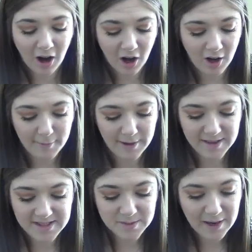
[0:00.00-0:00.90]
Um,
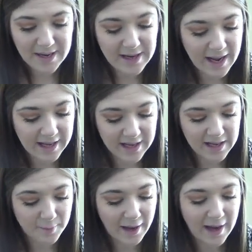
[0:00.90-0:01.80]
this is my
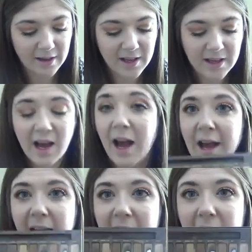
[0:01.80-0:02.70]
Naked palette.
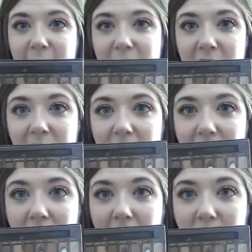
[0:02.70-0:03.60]
I have
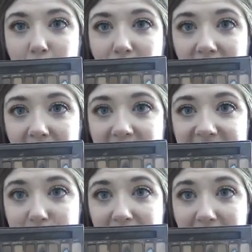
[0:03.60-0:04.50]
a pretty
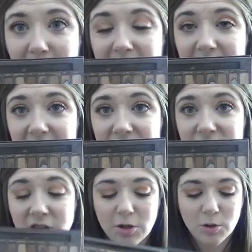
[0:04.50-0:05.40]
good dip now in
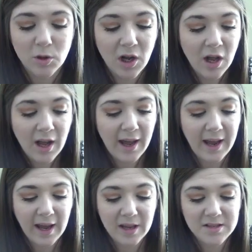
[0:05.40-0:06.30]
these two,
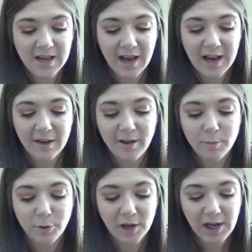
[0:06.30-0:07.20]
and I have a
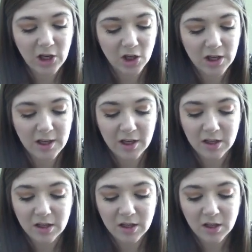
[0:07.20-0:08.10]
pretty good,
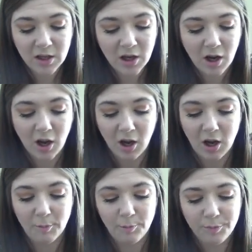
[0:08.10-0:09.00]

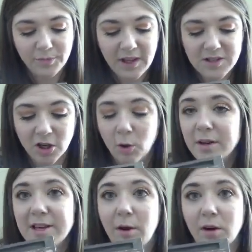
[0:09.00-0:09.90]
um, these are
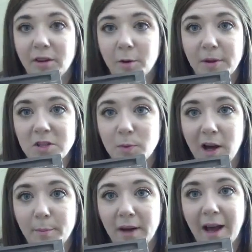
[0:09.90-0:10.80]
going down a little bit as
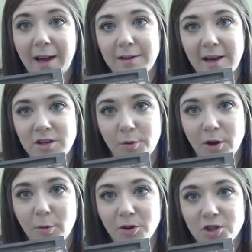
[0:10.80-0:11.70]
well, but I, I don't
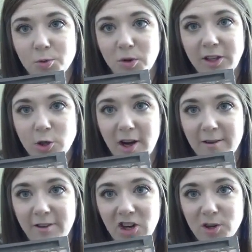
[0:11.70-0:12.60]
know. We're just really trying
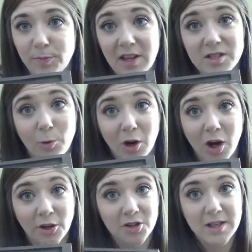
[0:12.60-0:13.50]
to finish up these four
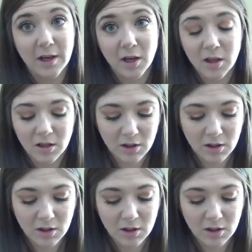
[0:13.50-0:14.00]
colors here.